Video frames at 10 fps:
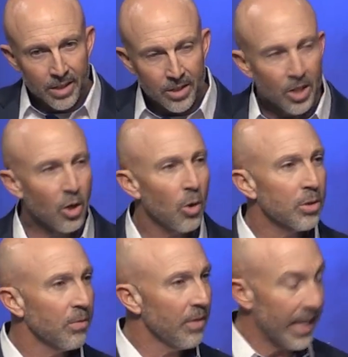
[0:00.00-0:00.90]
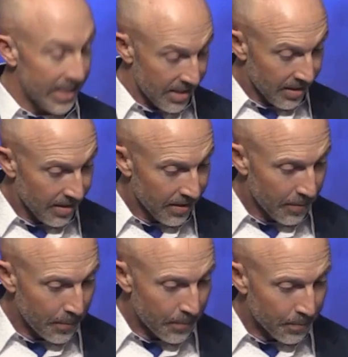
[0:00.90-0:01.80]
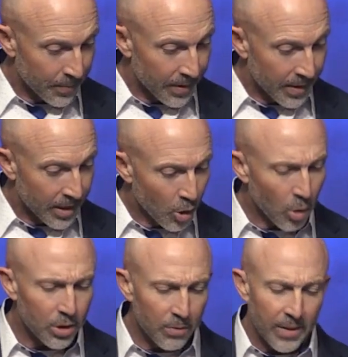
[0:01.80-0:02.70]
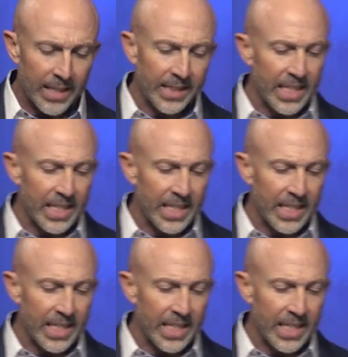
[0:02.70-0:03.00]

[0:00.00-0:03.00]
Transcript: to cultivate. Cultivate